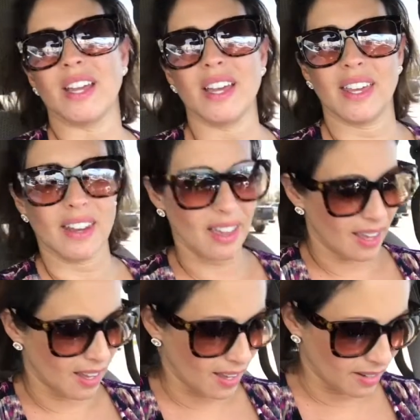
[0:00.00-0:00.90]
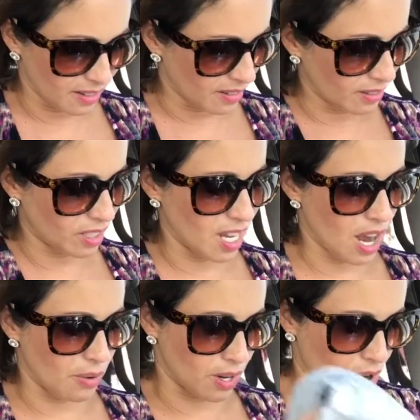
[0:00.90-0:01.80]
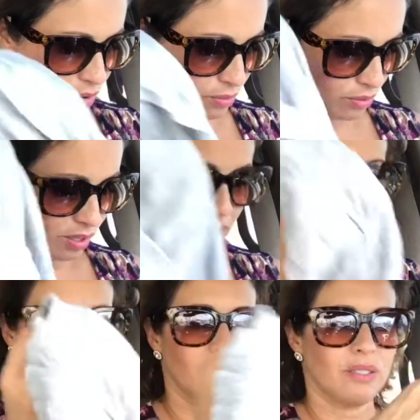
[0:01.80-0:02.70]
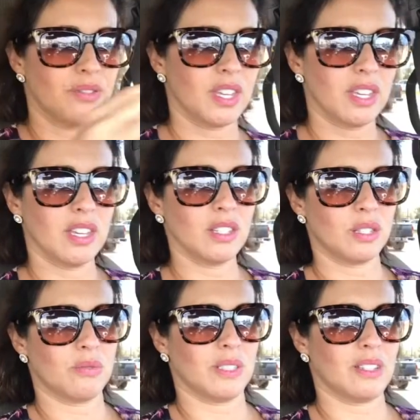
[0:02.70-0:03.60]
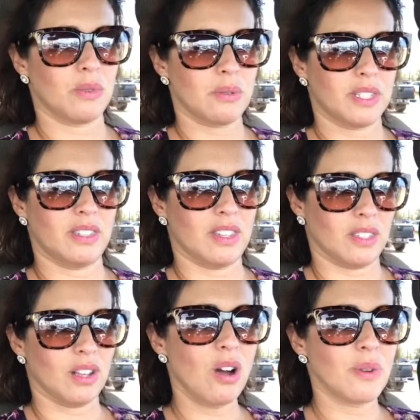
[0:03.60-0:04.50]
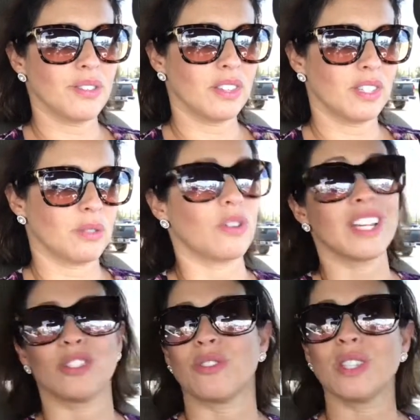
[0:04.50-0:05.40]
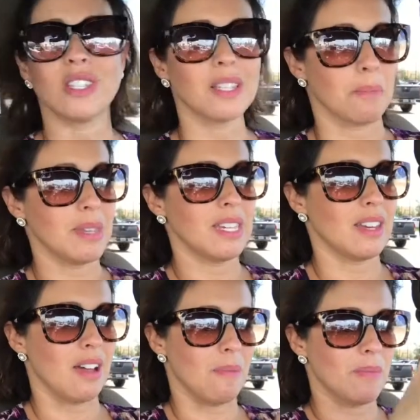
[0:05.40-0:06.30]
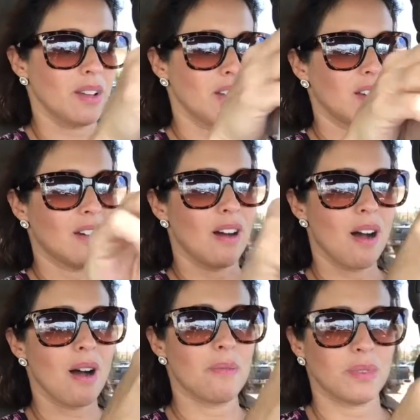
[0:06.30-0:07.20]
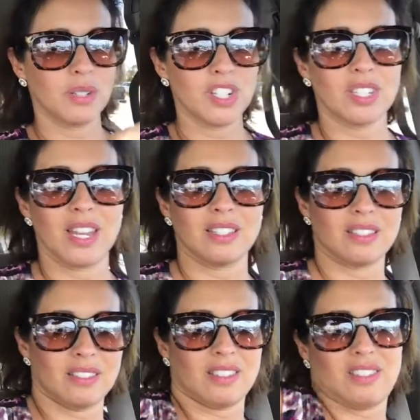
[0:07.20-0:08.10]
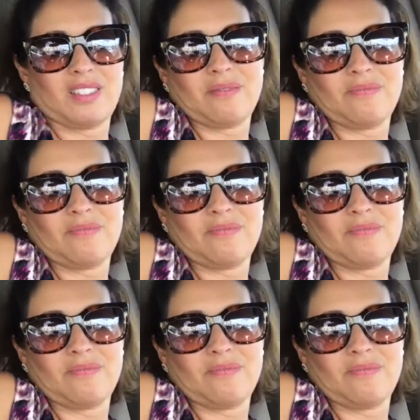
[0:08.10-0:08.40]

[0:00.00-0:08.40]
it and see how it goes. This, what was this? Oh, I thought this, okay, so this is a medium, which is nice because it's